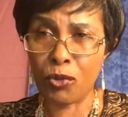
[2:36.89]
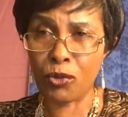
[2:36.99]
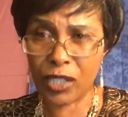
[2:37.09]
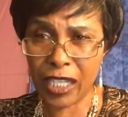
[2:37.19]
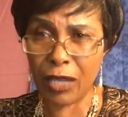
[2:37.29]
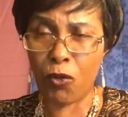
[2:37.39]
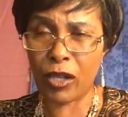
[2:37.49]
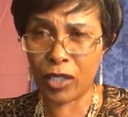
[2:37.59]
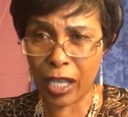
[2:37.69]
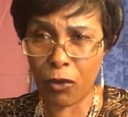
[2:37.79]
to see
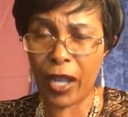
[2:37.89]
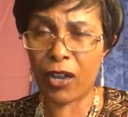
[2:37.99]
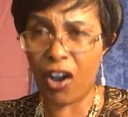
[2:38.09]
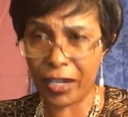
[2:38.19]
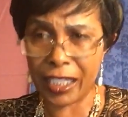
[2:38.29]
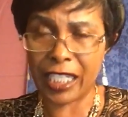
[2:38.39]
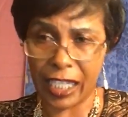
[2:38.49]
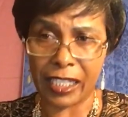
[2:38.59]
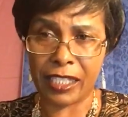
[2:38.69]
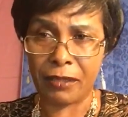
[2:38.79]
what the way God
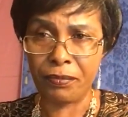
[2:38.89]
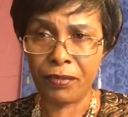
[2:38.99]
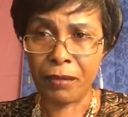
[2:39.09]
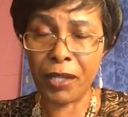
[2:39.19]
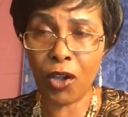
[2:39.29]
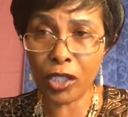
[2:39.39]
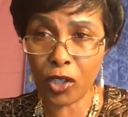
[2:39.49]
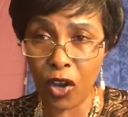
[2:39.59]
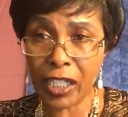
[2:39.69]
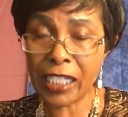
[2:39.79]
sees.
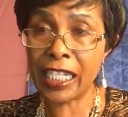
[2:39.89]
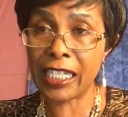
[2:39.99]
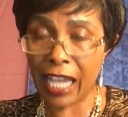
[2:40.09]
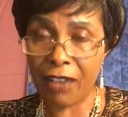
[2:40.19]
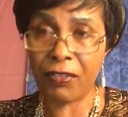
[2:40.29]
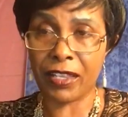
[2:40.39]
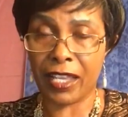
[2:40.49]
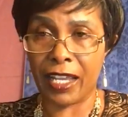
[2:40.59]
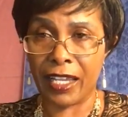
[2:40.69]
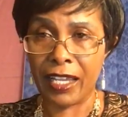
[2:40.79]
Because God sees
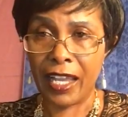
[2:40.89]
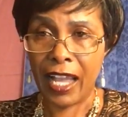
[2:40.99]
everything.